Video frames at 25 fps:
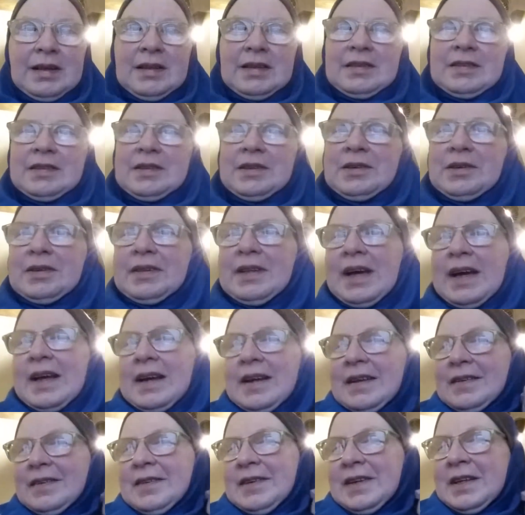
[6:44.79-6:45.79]
So
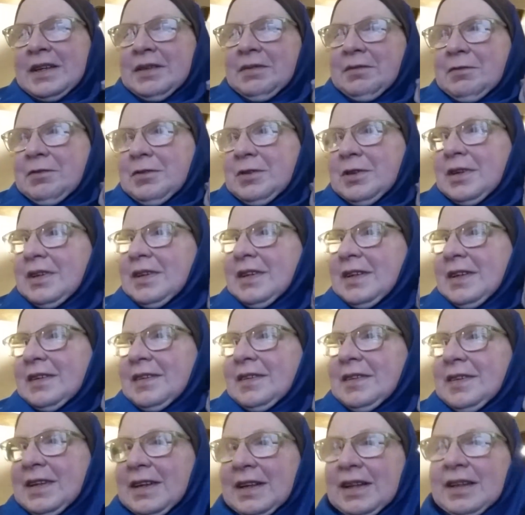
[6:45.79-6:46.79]
that is it for
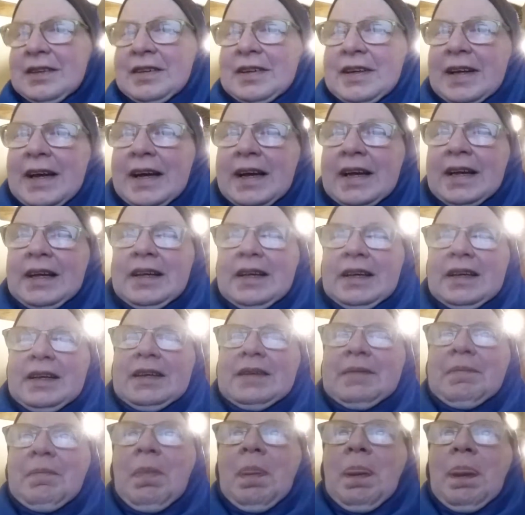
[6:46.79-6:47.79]
this little tag.
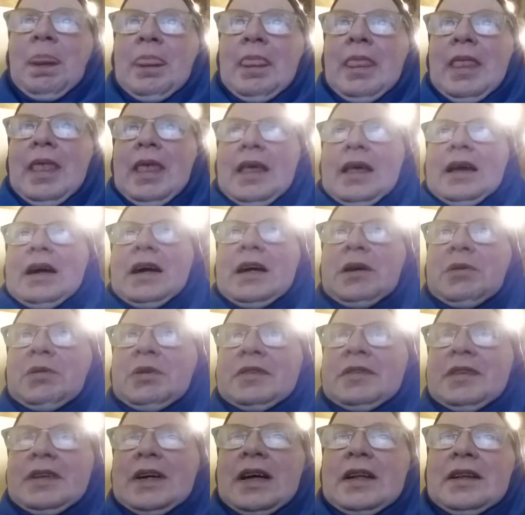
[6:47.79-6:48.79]
I
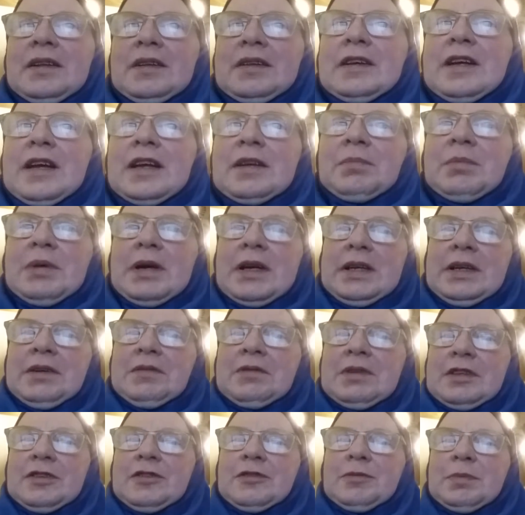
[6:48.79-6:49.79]
was not tagged by
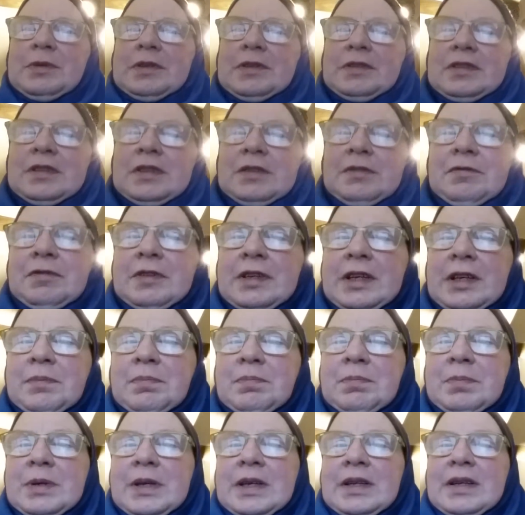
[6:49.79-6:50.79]
anyone specific,
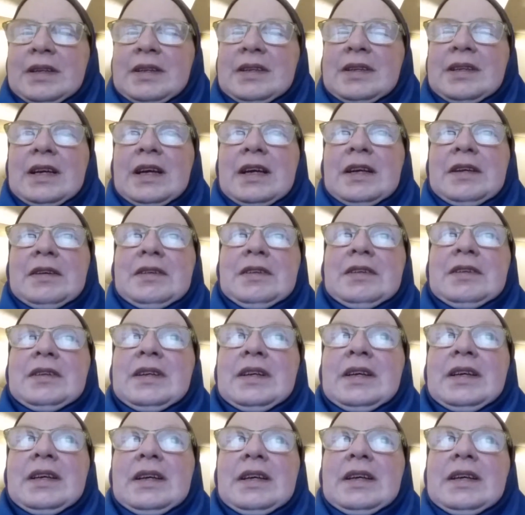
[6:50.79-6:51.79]
but I
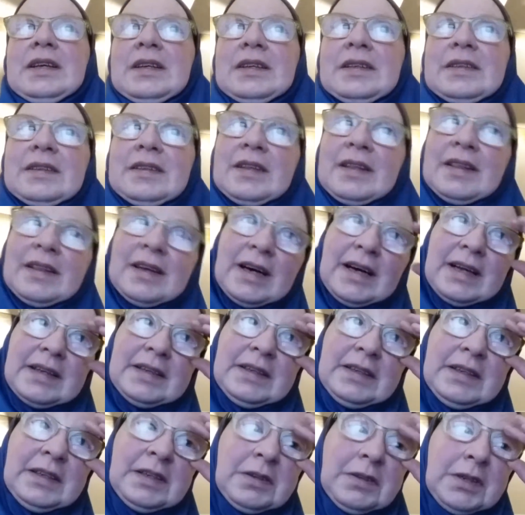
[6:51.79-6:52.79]

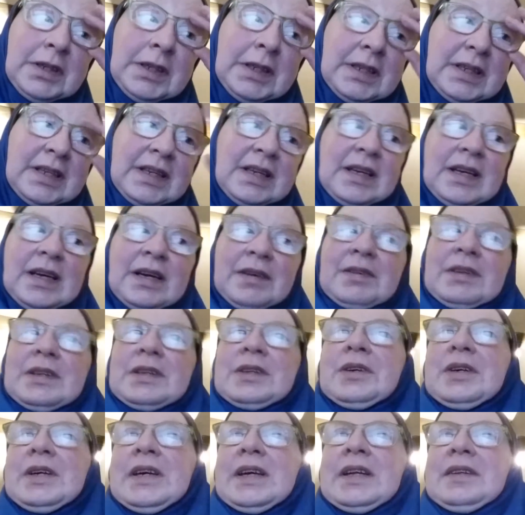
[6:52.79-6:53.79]
thought, you know what, I'm going
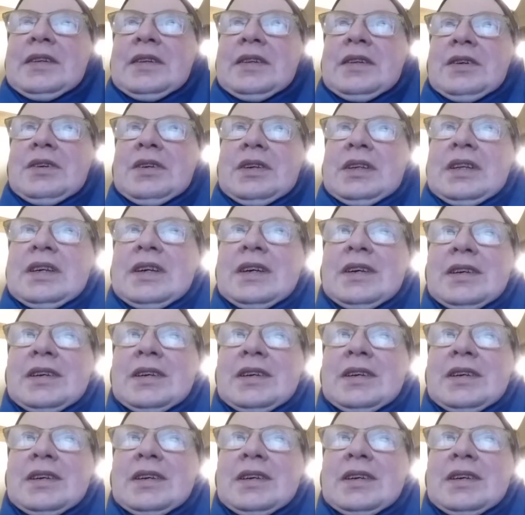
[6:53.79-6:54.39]
to go ahead and do it.